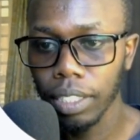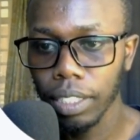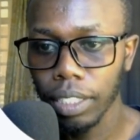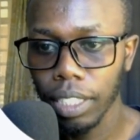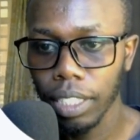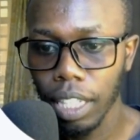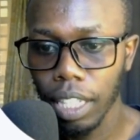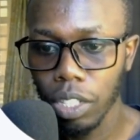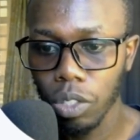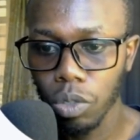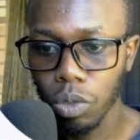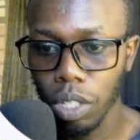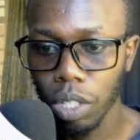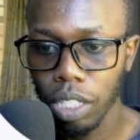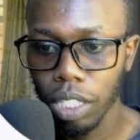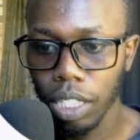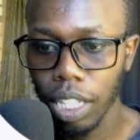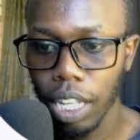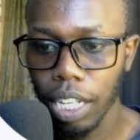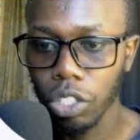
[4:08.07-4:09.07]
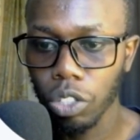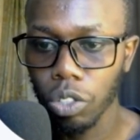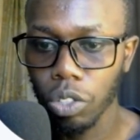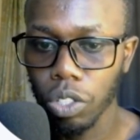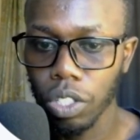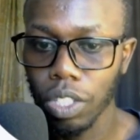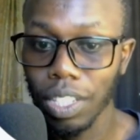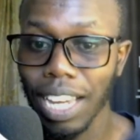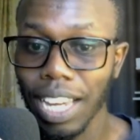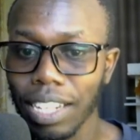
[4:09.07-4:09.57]
this one, that
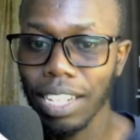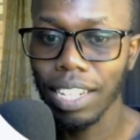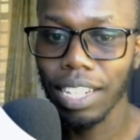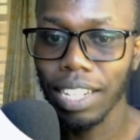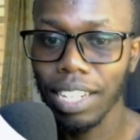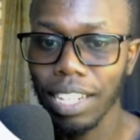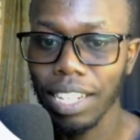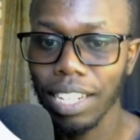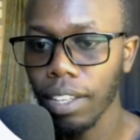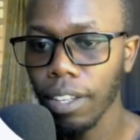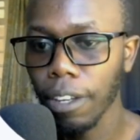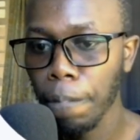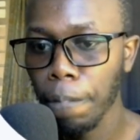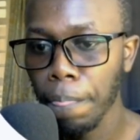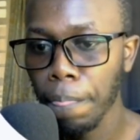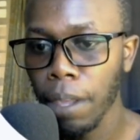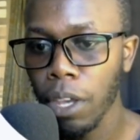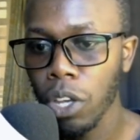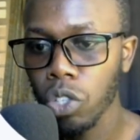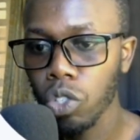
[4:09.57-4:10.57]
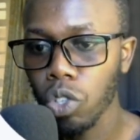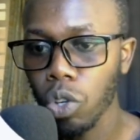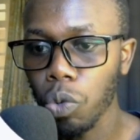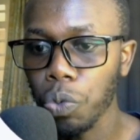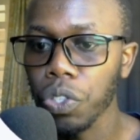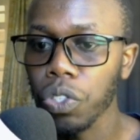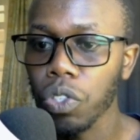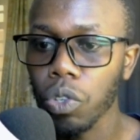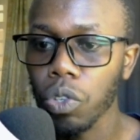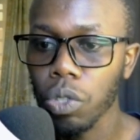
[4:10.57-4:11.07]
shows their tracking. So
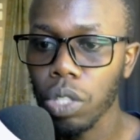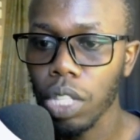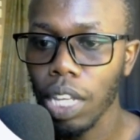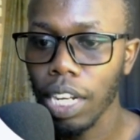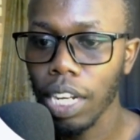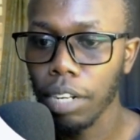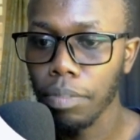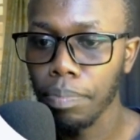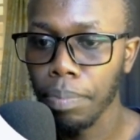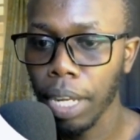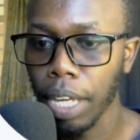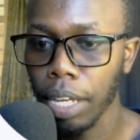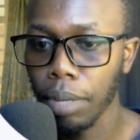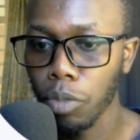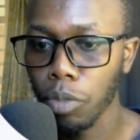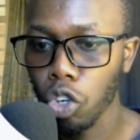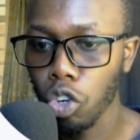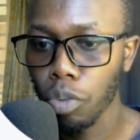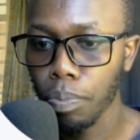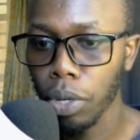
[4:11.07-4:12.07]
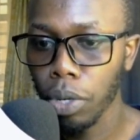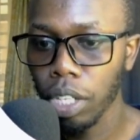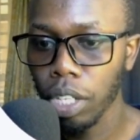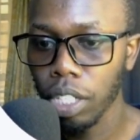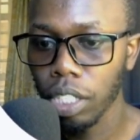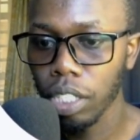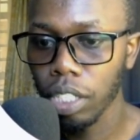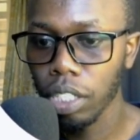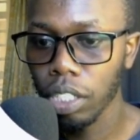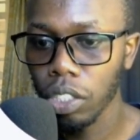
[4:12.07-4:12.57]
we saw you started playing Monopoly.
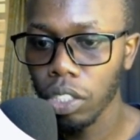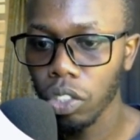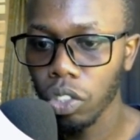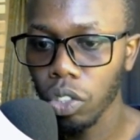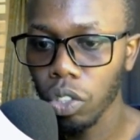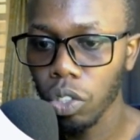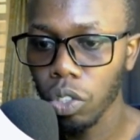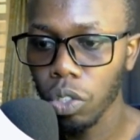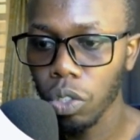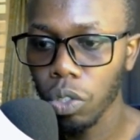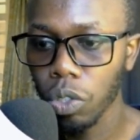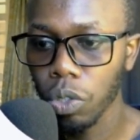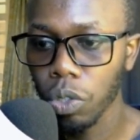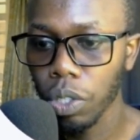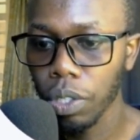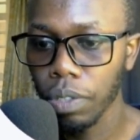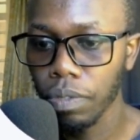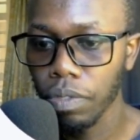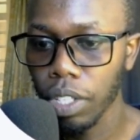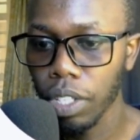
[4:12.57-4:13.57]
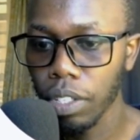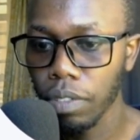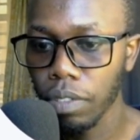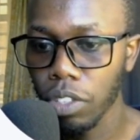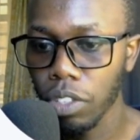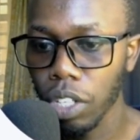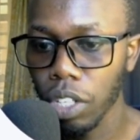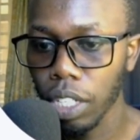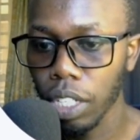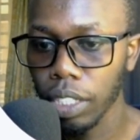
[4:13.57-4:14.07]
So if
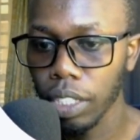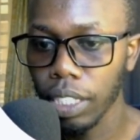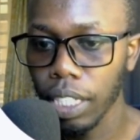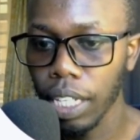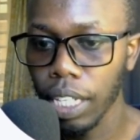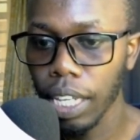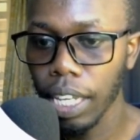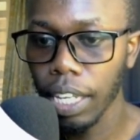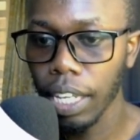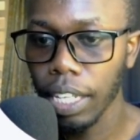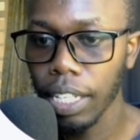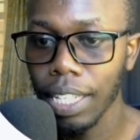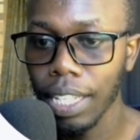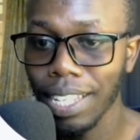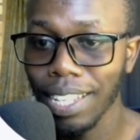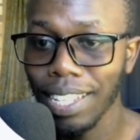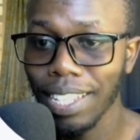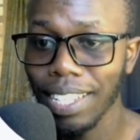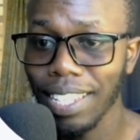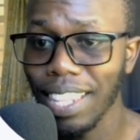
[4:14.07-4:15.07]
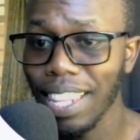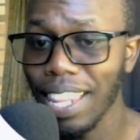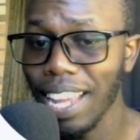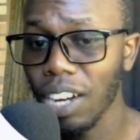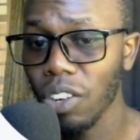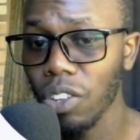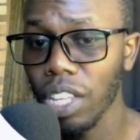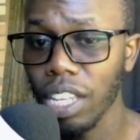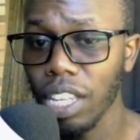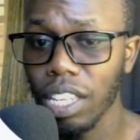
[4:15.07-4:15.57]
you can see here,
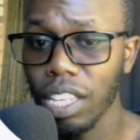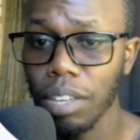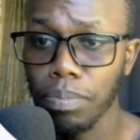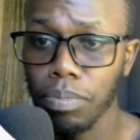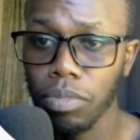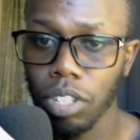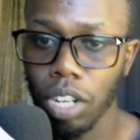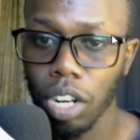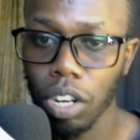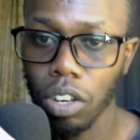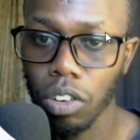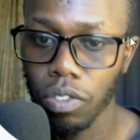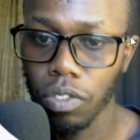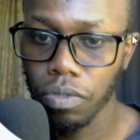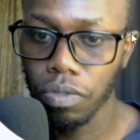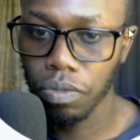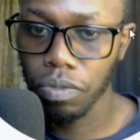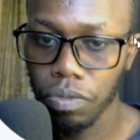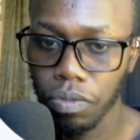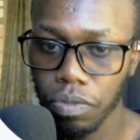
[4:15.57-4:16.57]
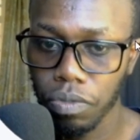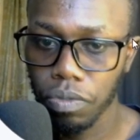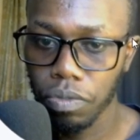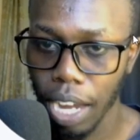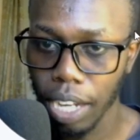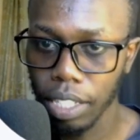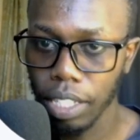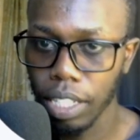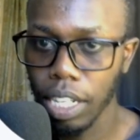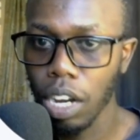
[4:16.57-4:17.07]
now they keep track of
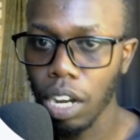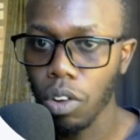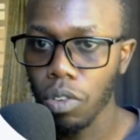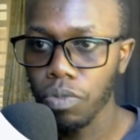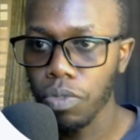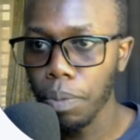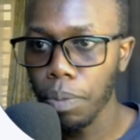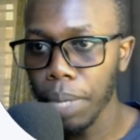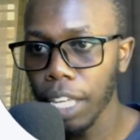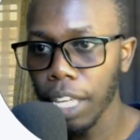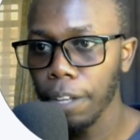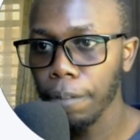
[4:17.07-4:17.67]
that. Now for me,